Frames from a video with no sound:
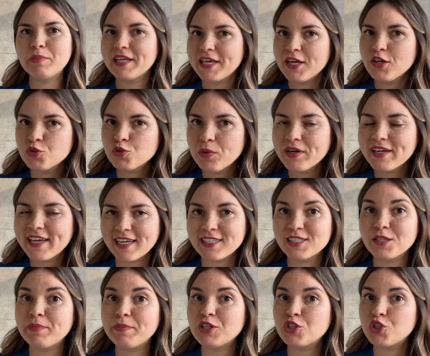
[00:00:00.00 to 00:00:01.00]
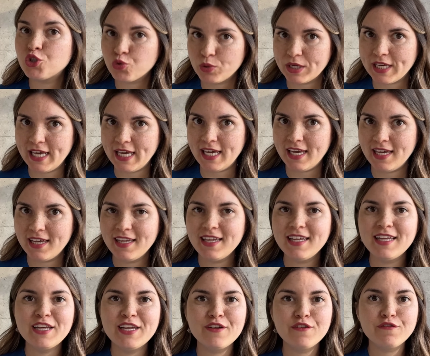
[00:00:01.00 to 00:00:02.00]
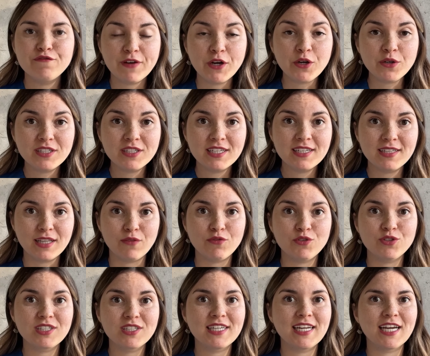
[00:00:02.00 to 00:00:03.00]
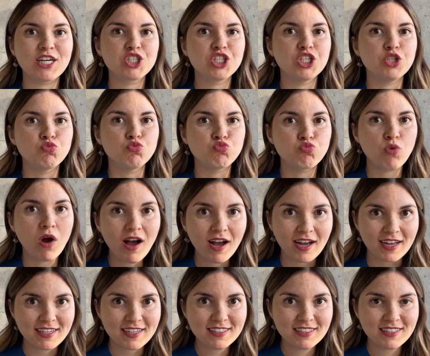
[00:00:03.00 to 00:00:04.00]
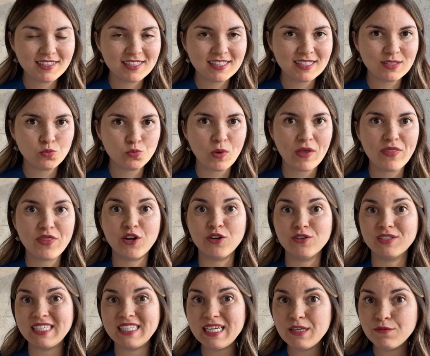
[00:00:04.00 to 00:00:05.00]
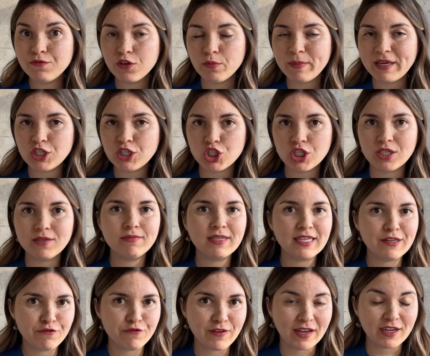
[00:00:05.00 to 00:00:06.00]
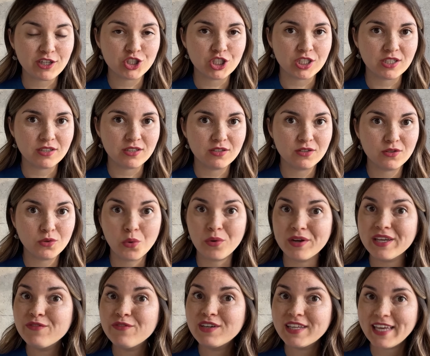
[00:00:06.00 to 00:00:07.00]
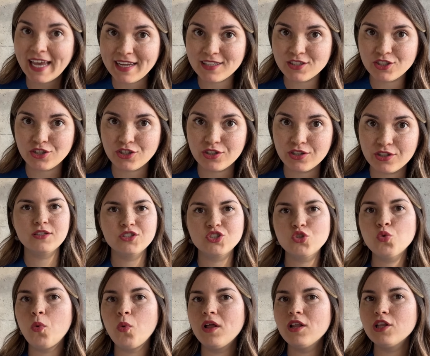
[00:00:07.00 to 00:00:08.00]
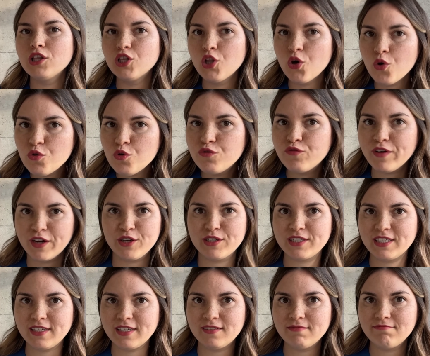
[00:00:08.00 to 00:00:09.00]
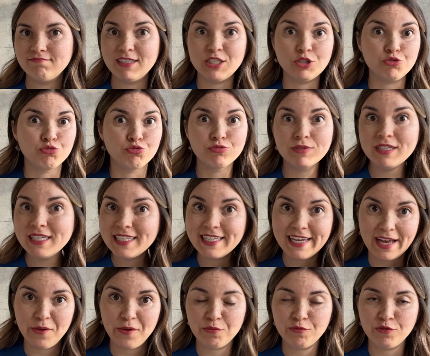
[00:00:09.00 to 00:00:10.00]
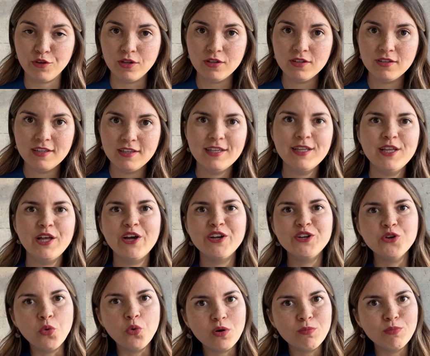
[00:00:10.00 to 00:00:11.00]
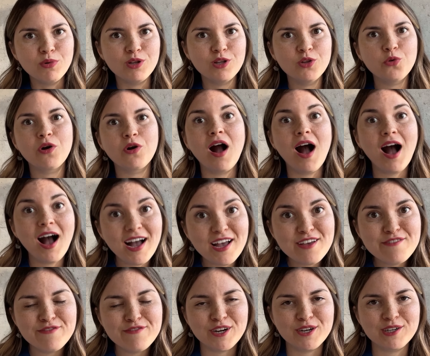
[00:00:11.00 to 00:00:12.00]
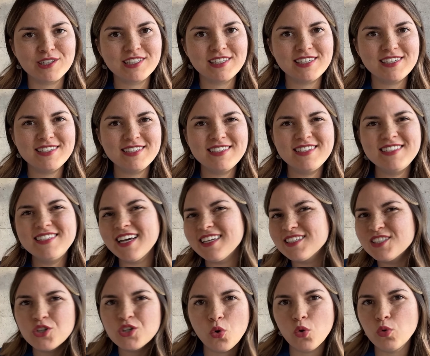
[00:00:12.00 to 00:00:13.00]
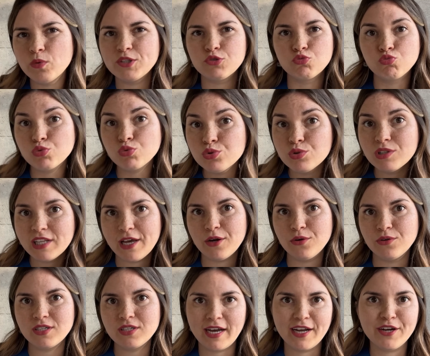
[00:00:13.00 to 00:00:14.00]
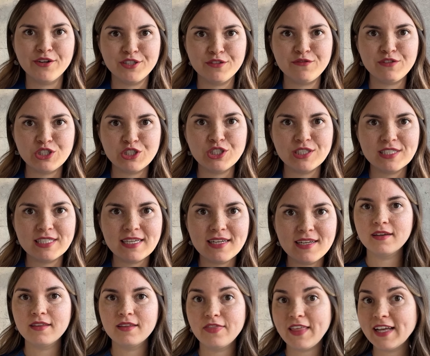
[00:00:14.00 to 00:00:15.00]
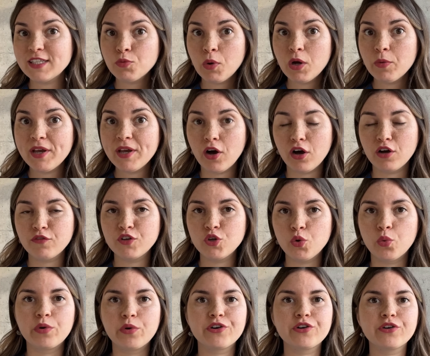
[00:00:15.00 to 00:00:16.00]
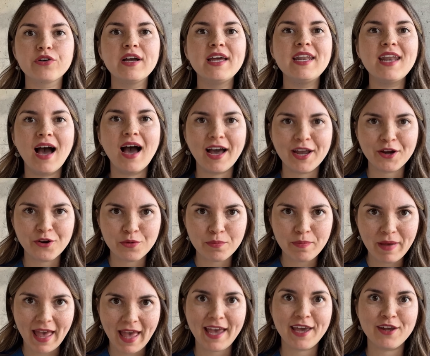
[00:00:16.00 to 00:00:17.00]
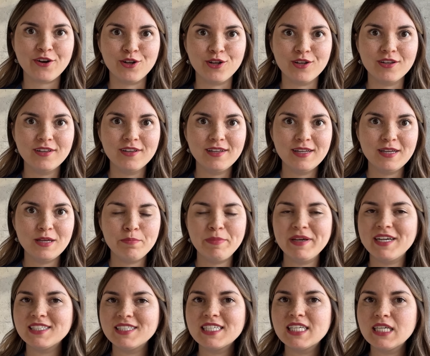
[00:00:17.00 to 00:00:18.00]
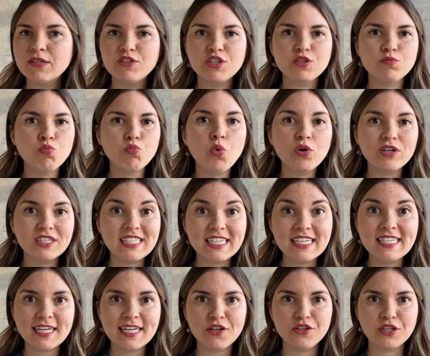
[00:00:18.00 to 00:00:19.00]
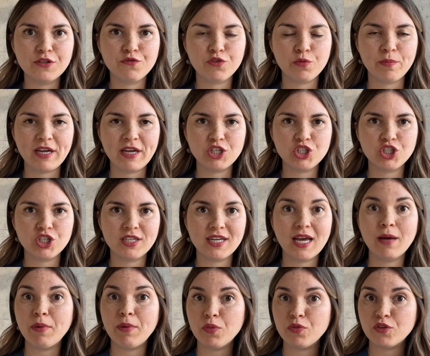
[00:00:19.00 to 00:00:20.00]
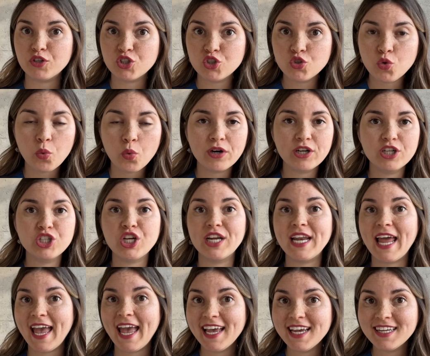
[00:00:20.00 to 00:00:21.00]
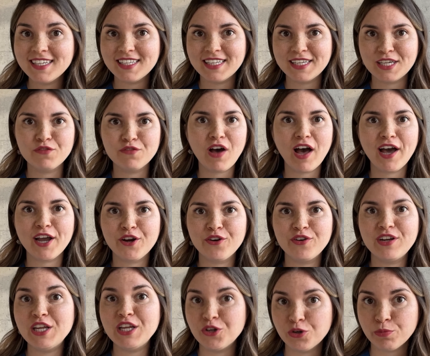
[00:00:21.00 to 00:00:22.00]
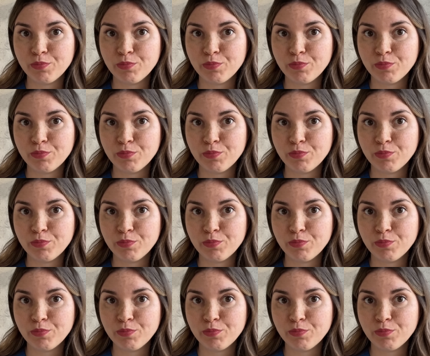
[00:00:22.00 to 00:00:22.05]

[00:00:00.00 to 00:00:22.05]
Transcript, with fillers: But here's where it gets a bit tricky. Ferritin levels can actually rise when there's inflammation, infection, or even cancer. So while low ferritin is really helpful, a normal or a high ferritin doesn't always rule out iron deficiency. That's why we often order an iron panel, because it gives us more detailed information about the storage and handling of iron in your